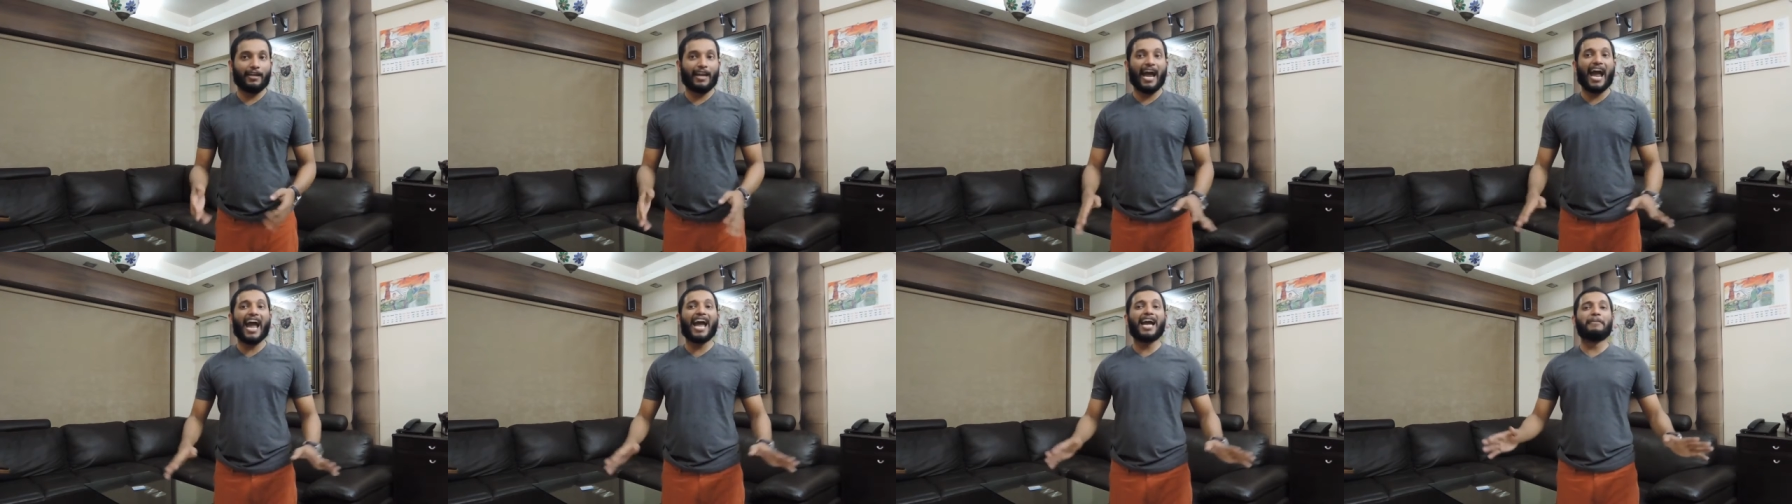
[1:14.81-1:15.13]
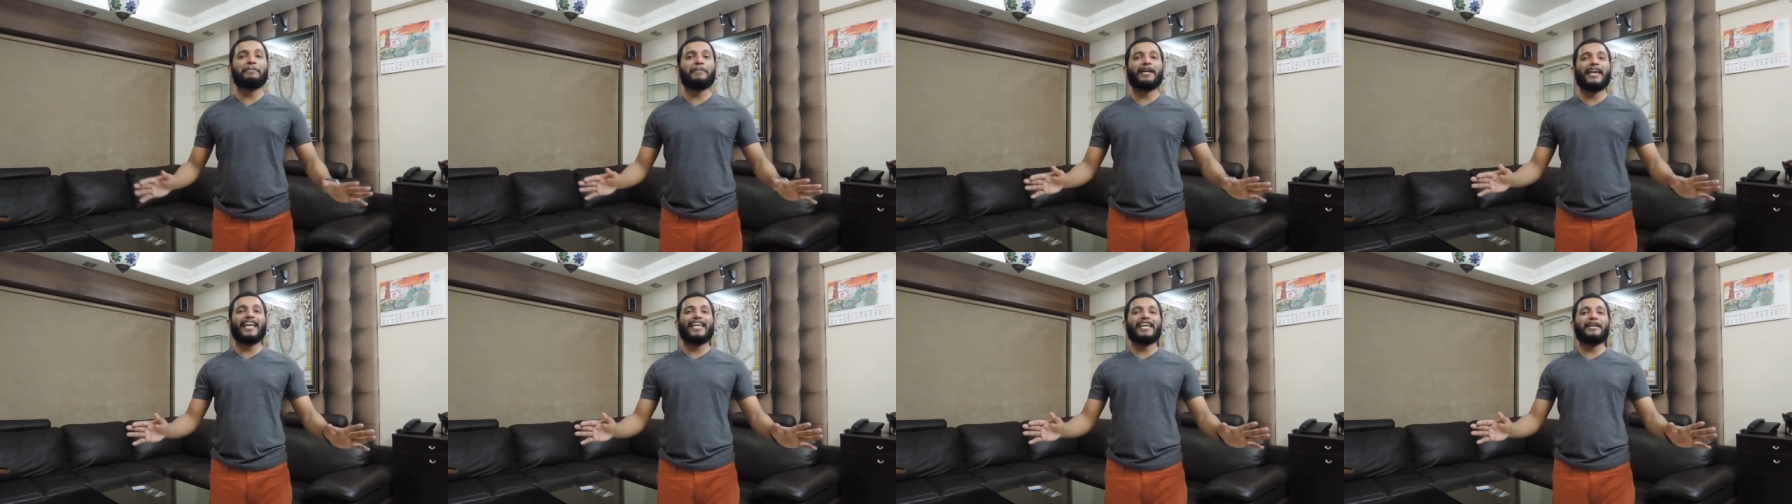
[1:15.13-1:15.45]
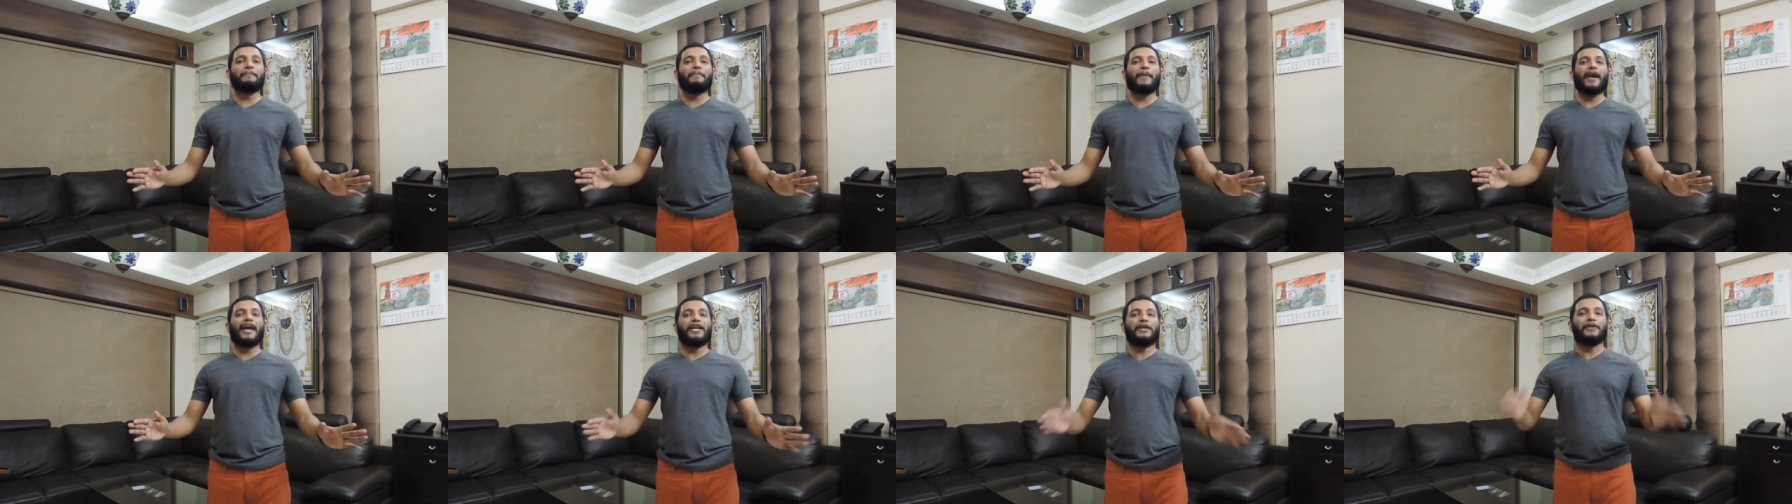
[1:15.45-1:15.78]
I'm getting
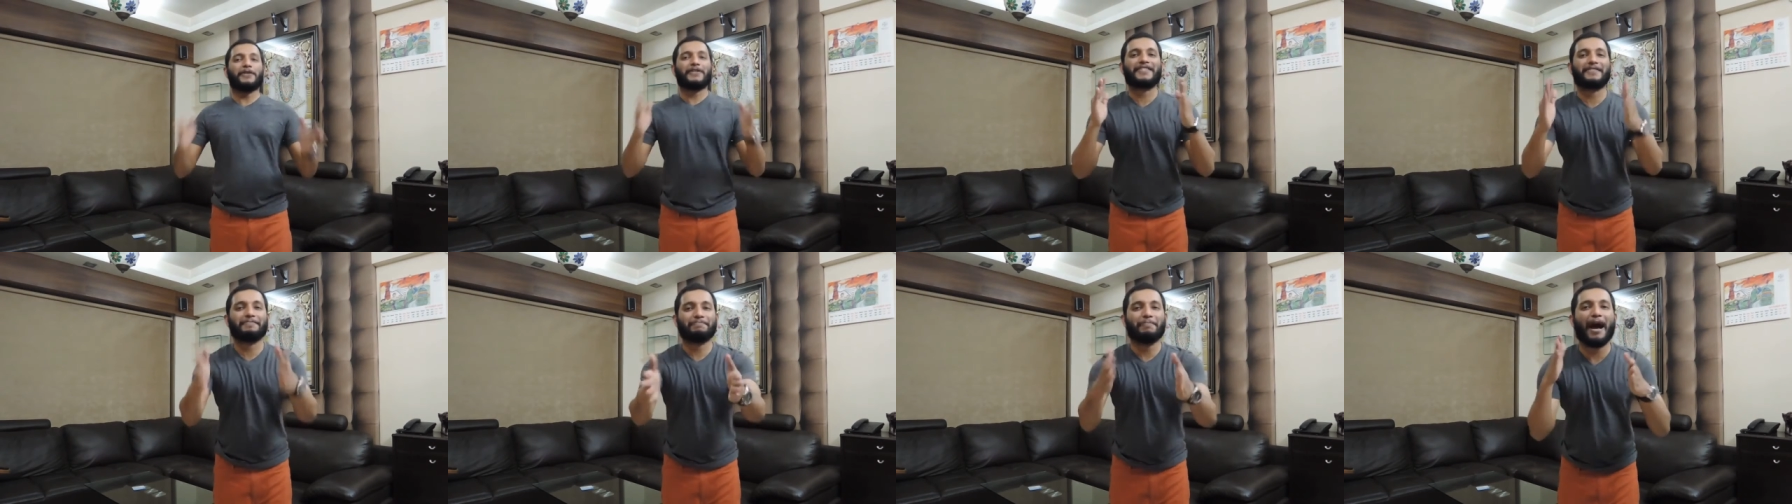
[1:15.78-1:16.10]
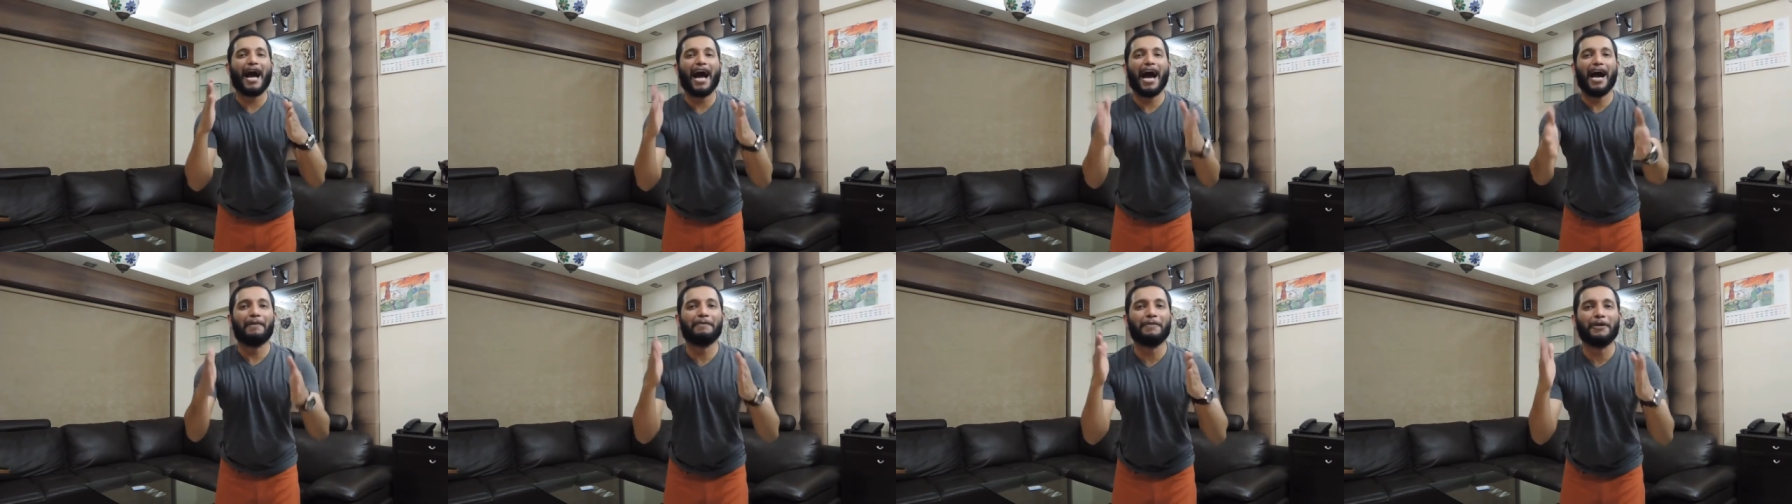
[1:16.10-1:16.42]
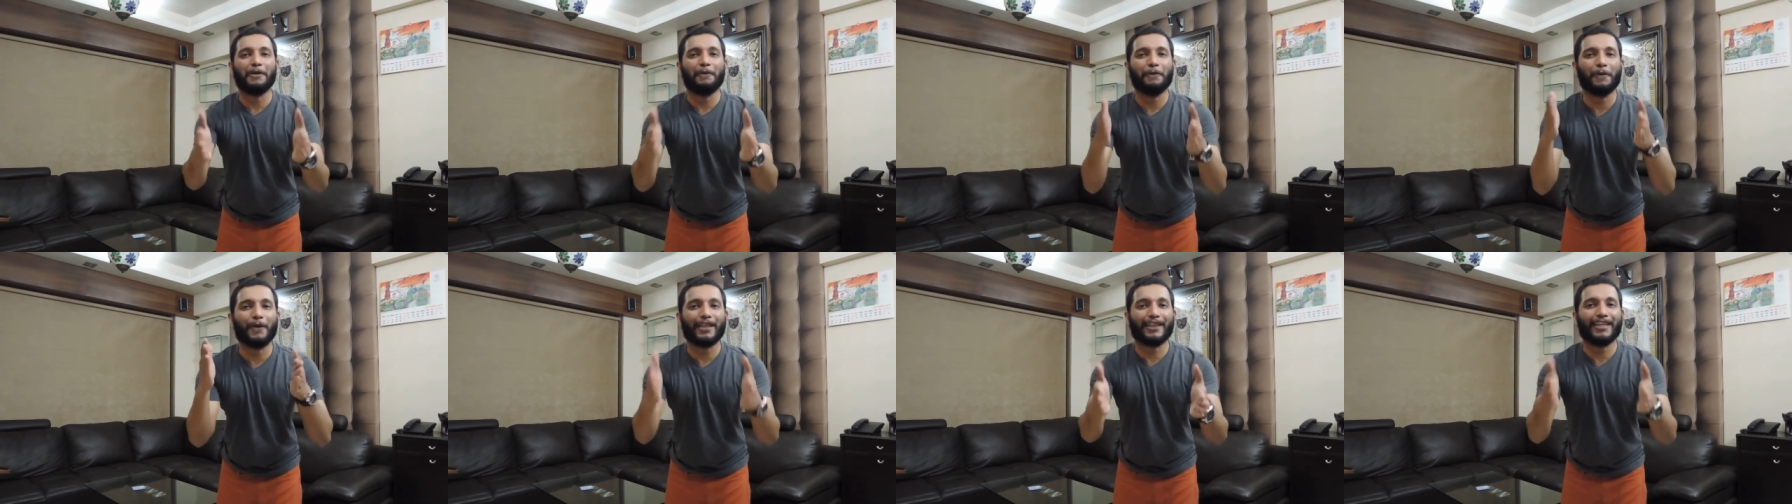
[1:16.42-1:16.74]
paid to spam
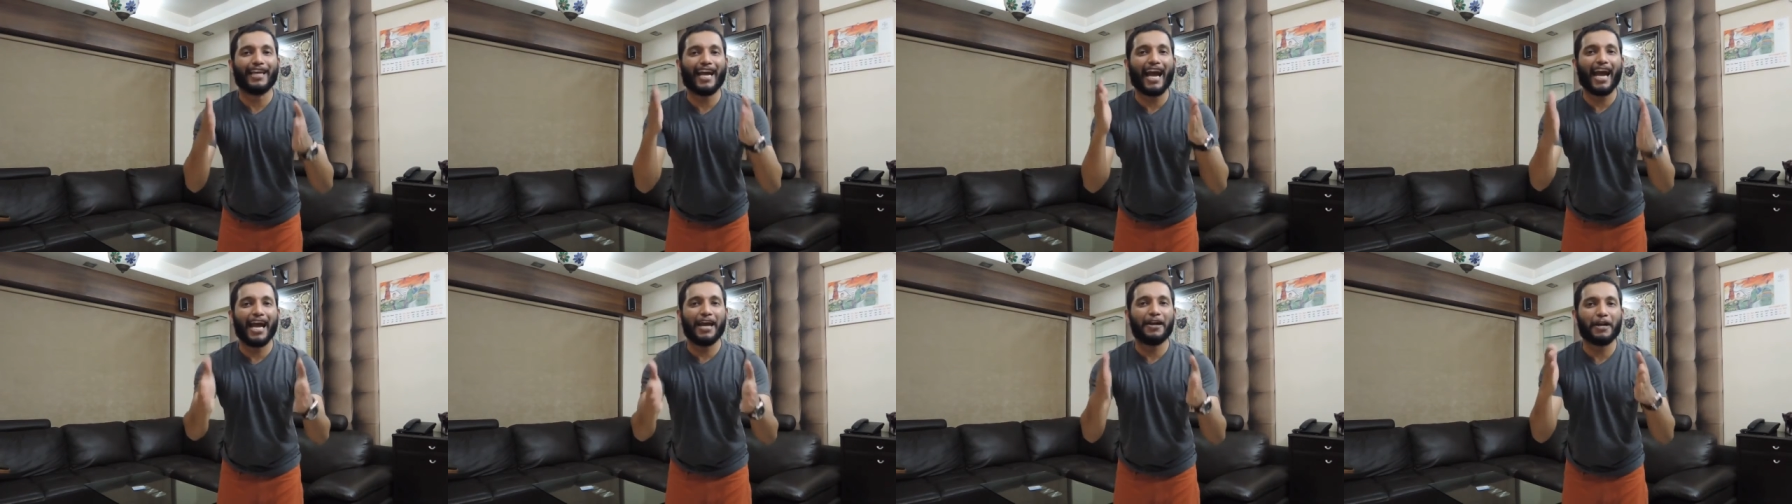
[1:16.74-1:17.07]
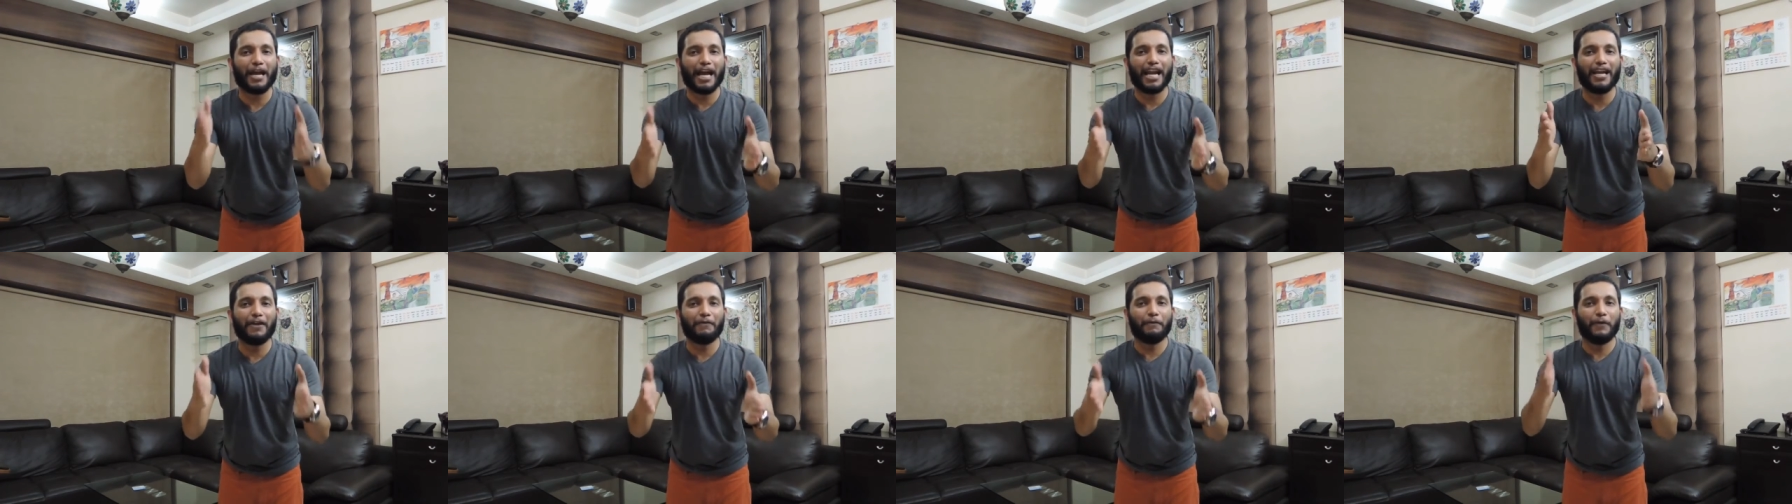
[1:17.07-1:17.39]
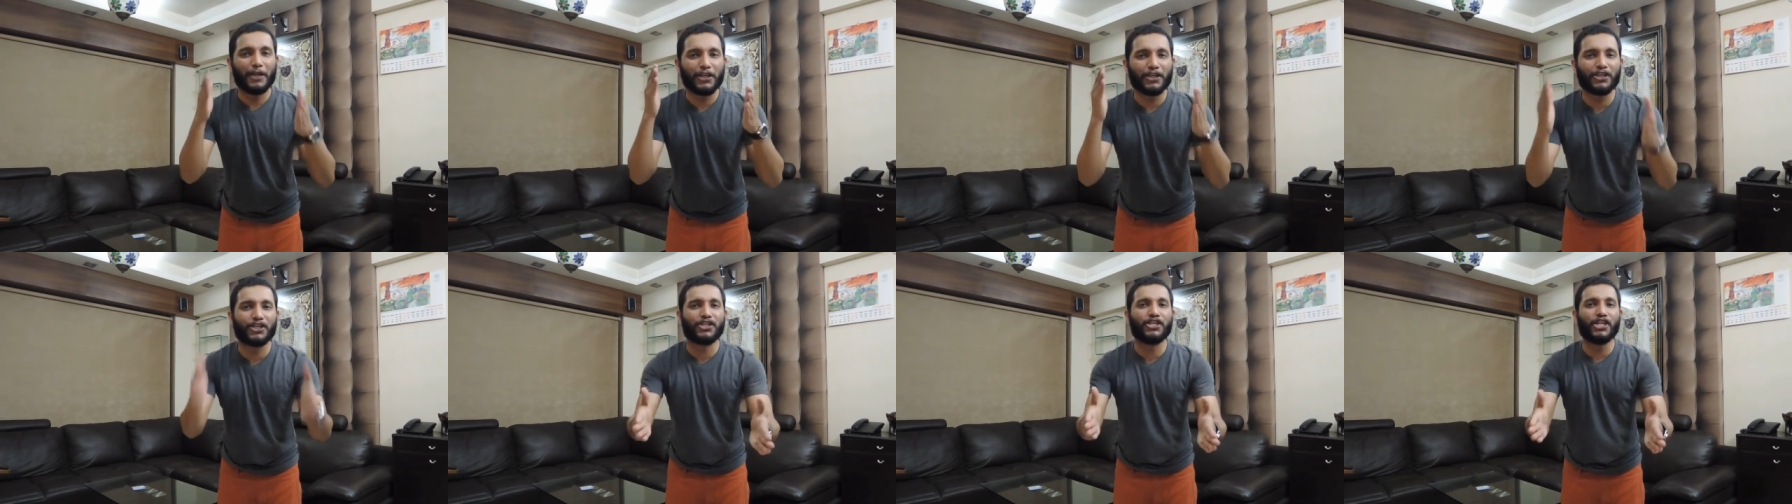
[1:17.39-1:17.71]
you with the
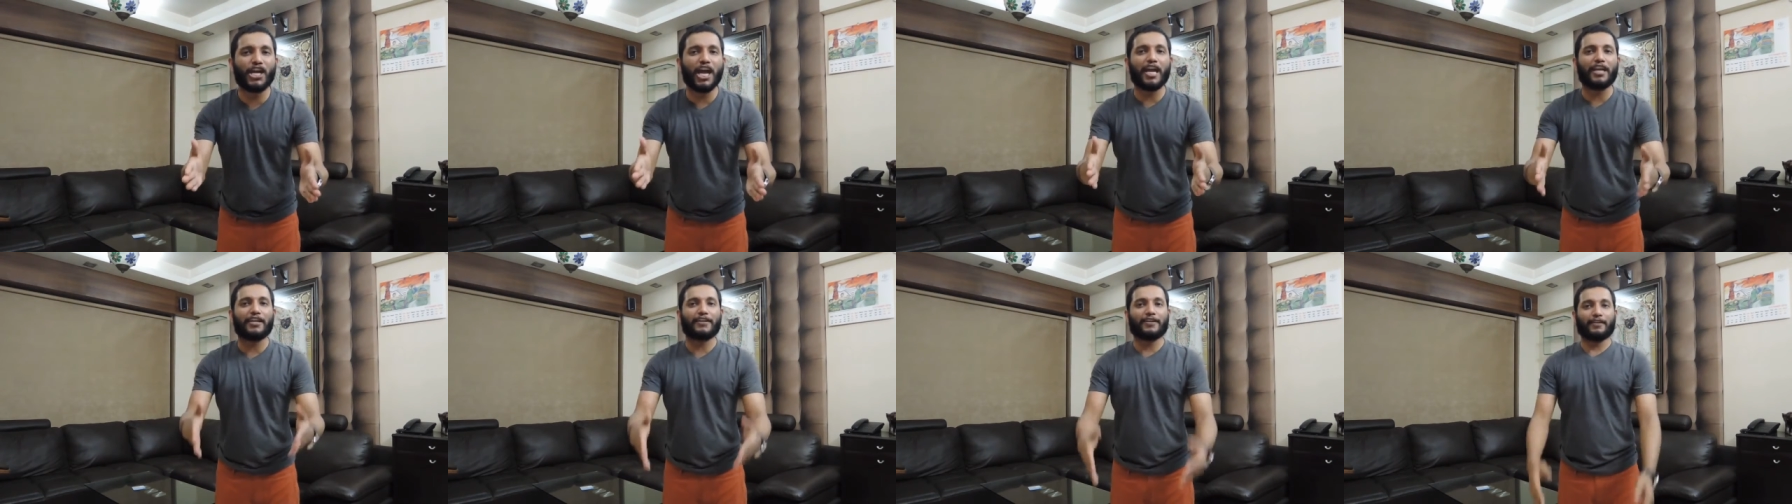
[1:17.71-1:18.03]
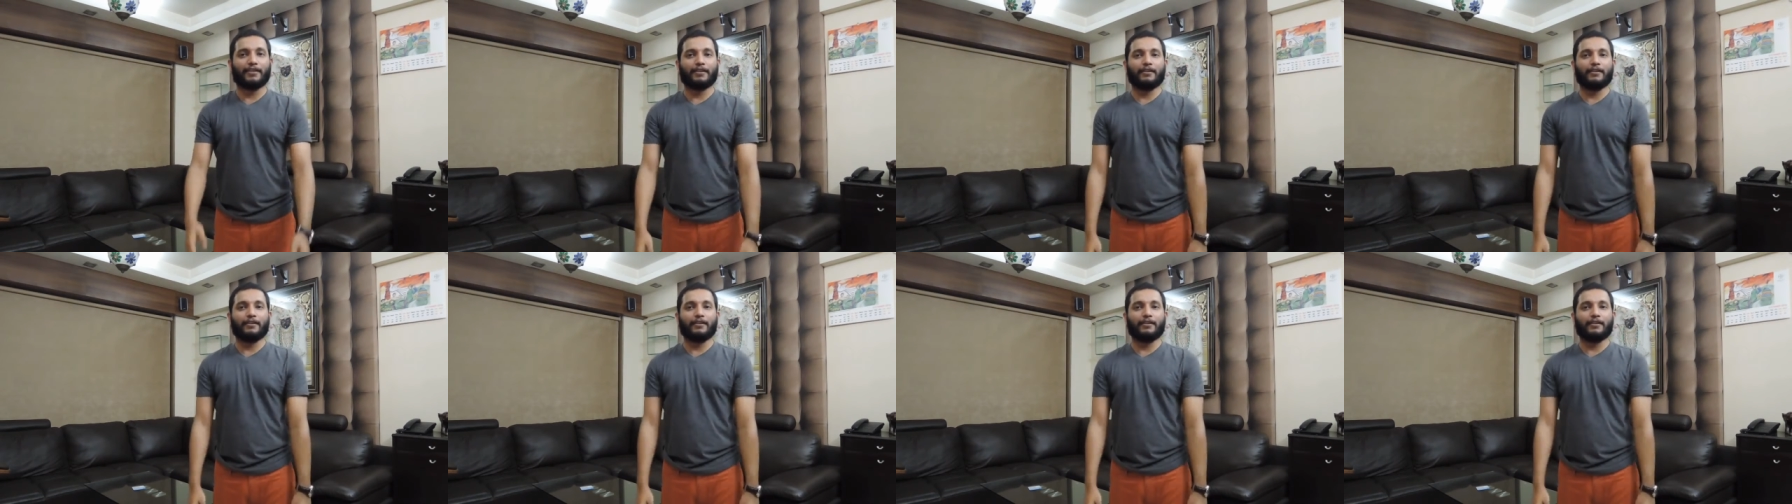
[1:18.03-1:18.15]
irrelevant shit.